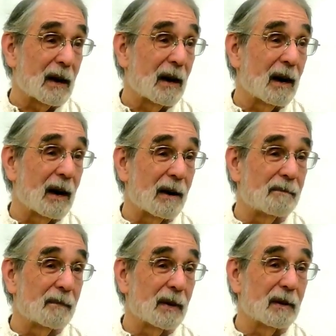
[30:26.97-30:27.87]

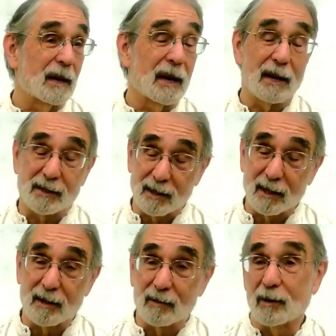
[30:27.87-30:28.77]
an
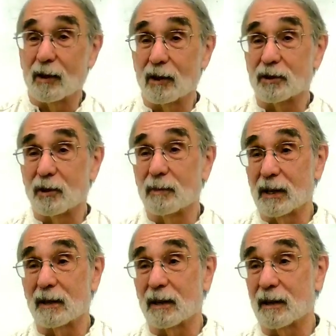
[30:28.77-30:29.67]
essay that will also
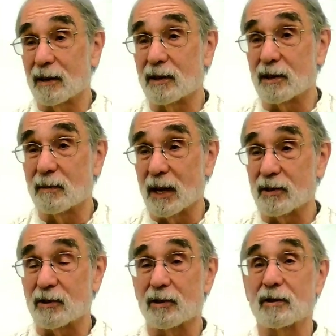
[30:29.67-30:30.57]
be at the end of the
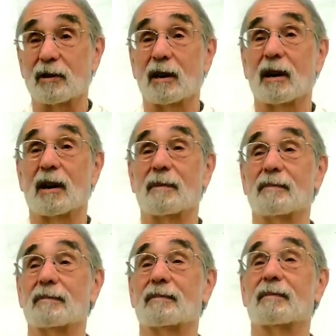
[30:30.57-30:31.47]
semester
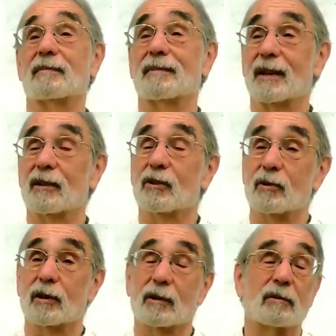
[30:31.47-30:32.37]
that
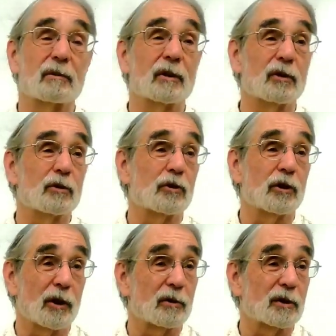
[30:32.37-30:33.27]
you can use
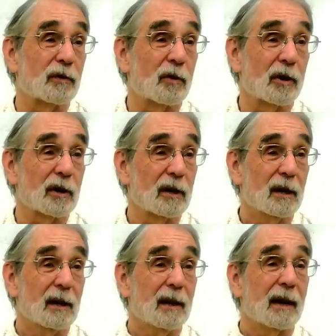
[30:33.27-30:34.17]
your notes for.
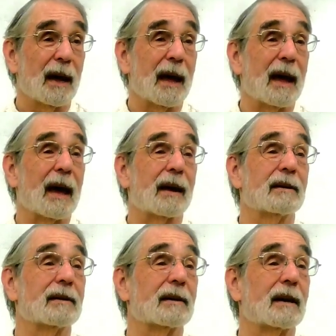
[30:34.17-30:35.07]

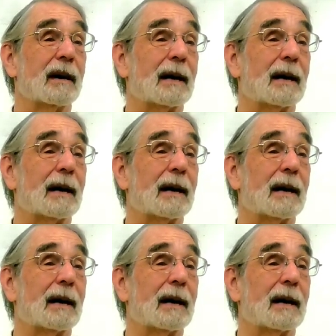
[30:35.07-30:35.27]
And